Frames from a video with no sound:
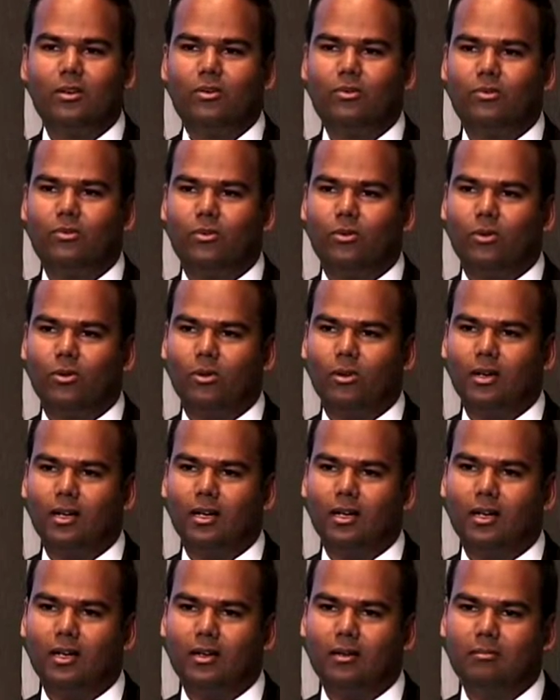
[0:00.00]
for
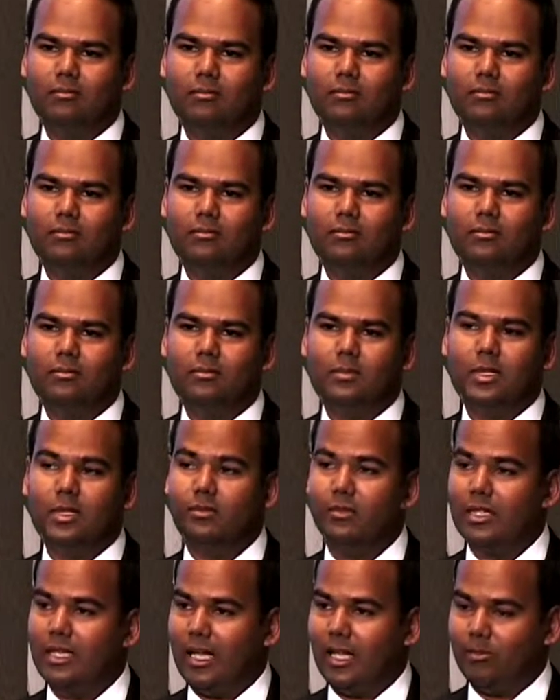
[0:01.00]
um,
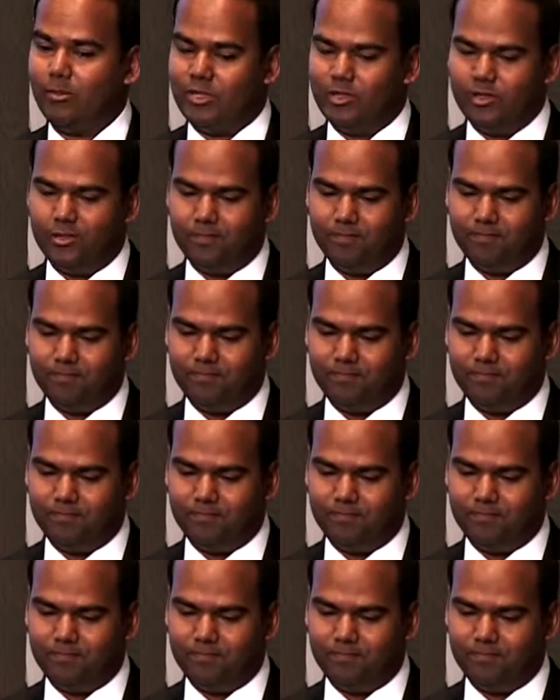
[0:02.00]
liver damage.